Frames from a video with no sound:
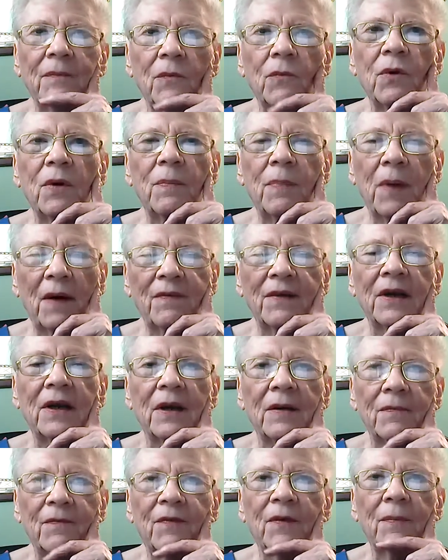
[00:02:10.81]

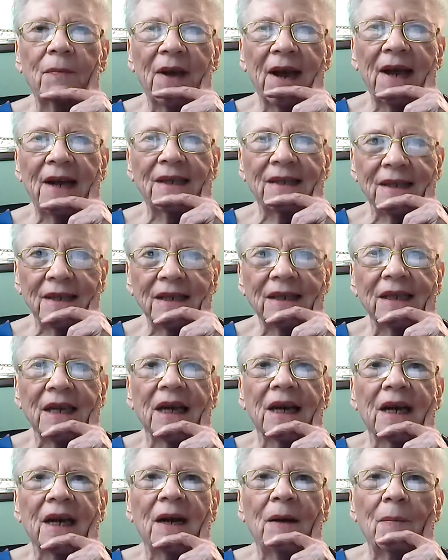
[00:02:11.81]
Republican from Kansas,
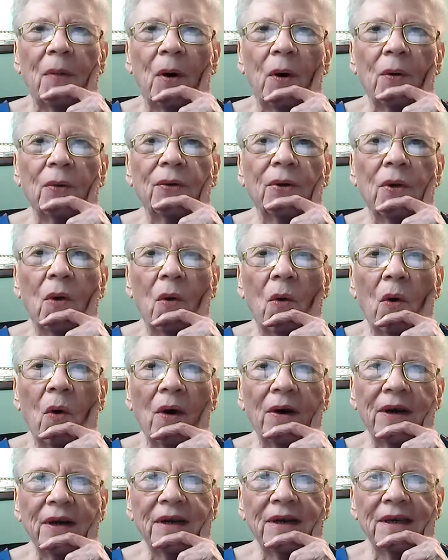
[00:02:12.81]
both
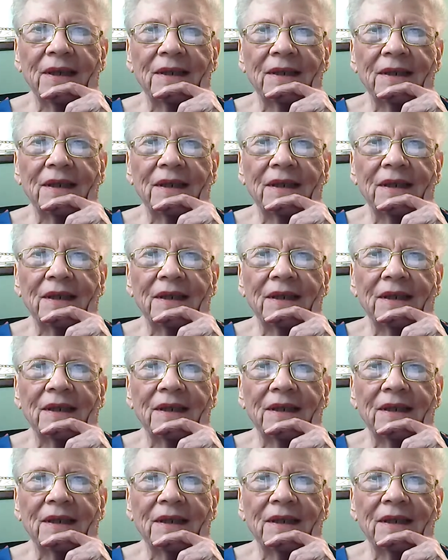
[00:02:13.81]
lauded